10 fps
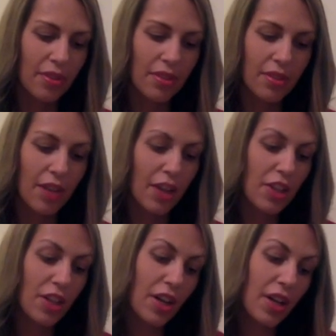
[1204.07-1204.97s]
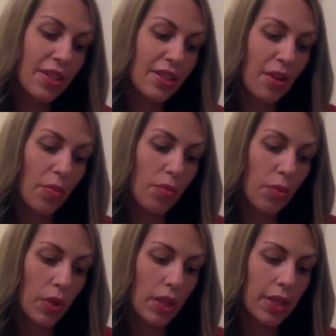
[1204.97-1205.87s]
Sagittarius
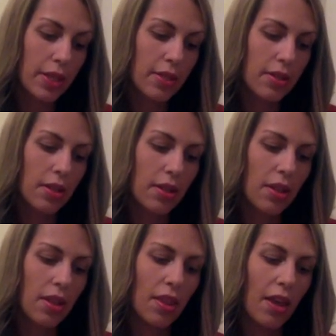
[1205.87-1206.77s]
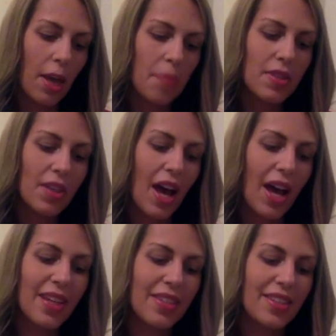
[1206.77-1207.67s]
rules the hips,
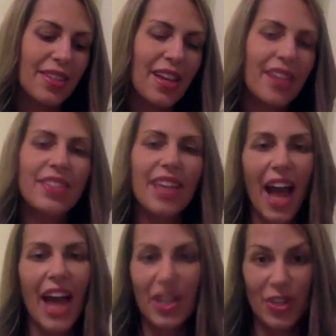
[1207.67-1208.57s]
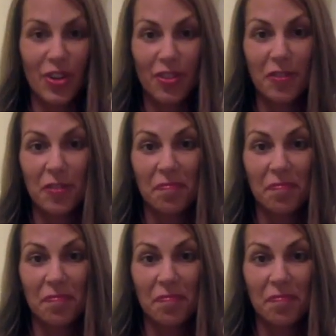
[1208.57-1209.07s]
thighs, and sciatic nerve.